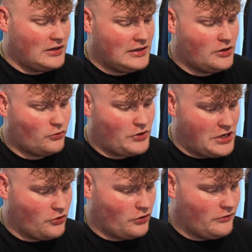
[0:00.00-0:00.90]
little
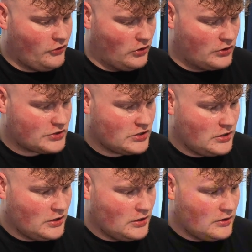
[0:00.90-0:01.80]
ring groove cuts.
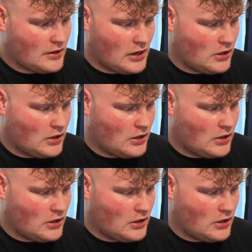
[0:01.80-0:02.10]
They're going